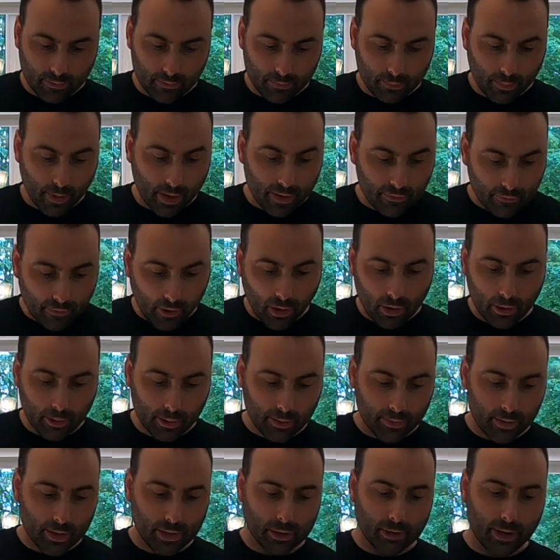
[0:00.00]
by
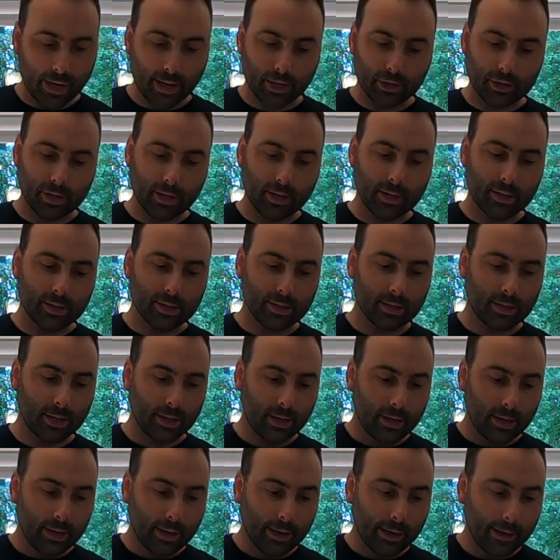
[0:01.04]
following the directions,